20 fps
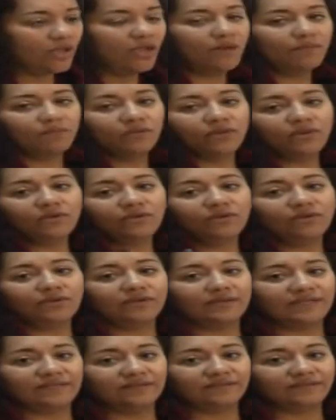Molecule
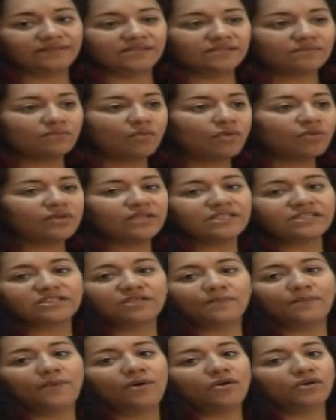is the
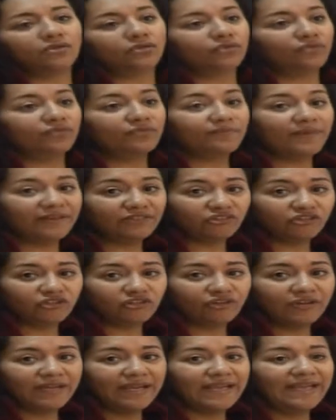smallest part of matter,
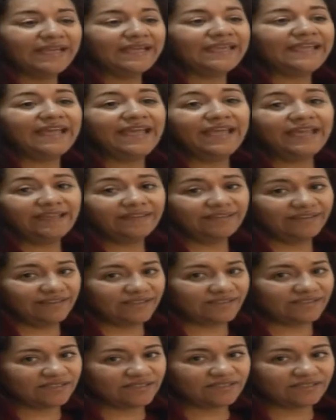can
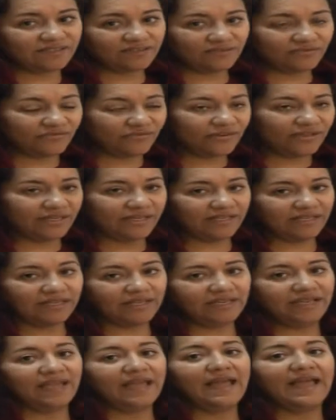exist
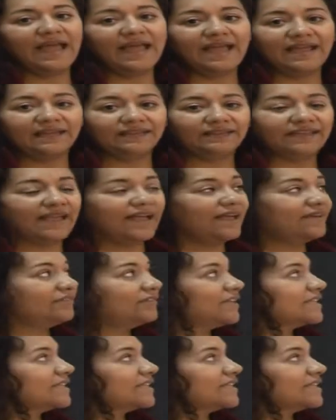freely and have the